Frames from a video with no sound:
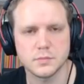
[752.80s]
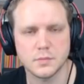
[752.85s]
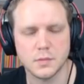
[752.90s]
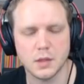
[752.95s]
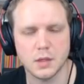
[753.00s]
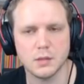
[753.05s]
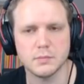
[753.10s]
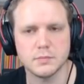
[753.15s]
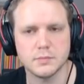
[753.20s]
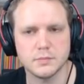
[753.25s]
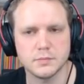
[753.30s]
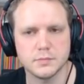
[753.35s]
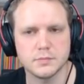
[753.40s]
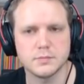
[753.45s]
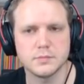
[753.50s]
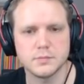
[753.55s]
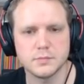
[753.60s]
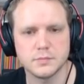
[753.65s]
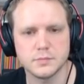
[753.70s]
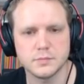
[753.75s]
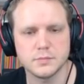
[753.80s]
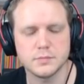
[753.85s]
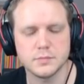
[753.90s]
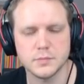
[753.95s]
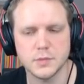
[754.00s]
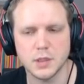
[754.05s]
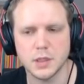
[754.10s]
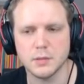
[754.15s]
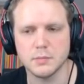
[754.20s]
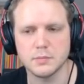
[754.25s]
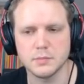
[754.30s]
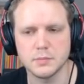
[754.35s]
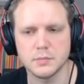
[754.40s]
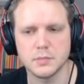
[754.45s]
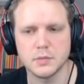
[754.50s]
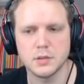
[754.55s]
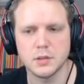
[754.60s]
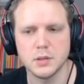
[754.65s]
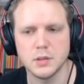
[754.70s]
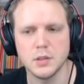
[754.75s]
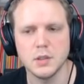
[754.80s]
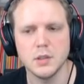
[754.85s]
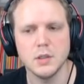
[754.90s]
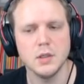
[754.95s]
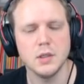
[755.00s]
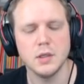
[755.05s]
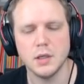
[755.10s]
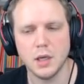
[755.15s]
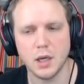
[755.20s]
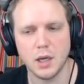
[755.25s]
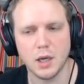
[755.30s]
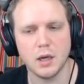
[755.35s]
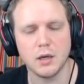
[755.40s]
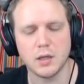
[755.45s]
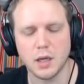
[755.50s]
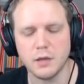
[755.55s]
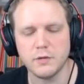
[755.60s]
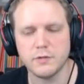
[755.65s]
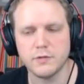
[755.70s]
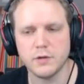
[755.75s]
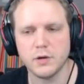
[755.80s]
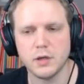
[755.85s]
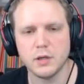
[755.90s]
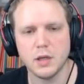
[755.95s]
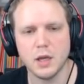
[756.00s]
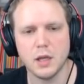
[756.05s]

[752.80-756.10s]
Yeah. Yeah. Yeah. Okay. Fine.